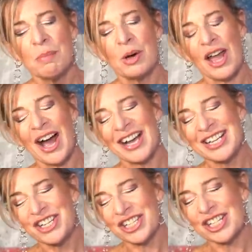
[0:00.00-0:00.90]
But
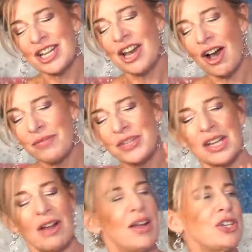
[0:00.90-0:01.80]
I just love the
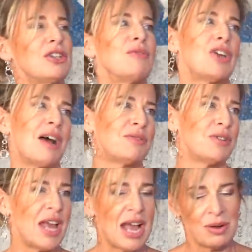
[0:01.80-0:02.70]
direction of
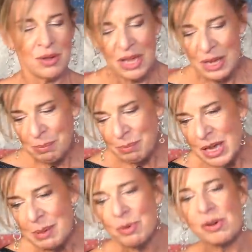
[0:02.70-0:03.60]
travel now
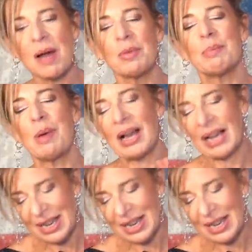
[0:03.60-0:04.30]
people coming back.